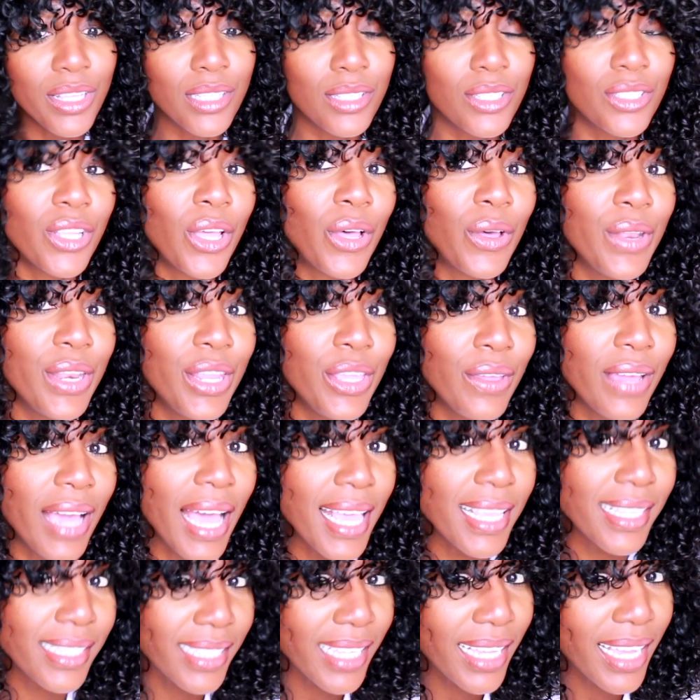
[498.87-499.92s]
this, so do you
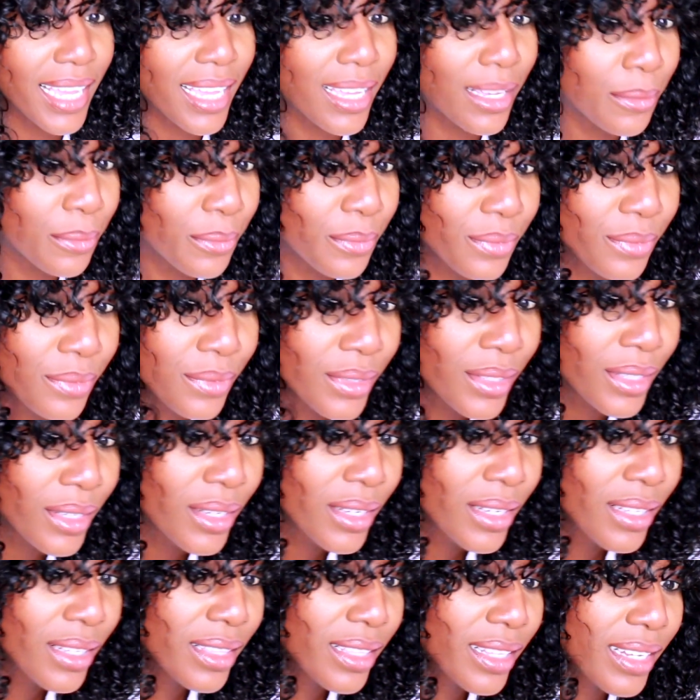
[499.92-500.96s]
guys see
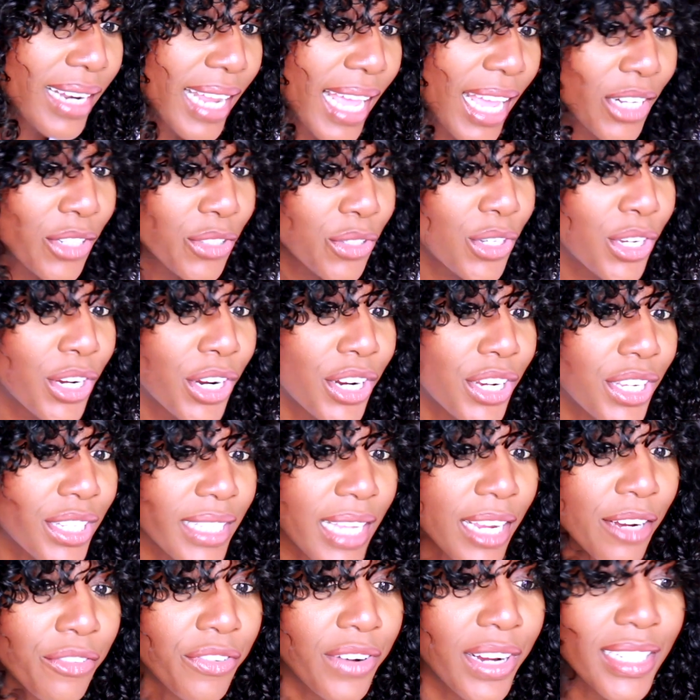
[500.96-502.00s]
the natural curls
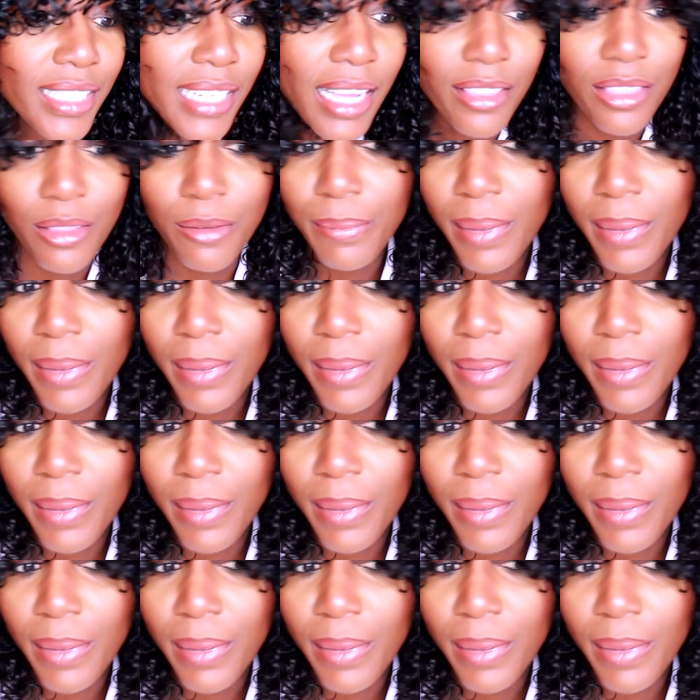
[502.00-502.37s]
like fresh out the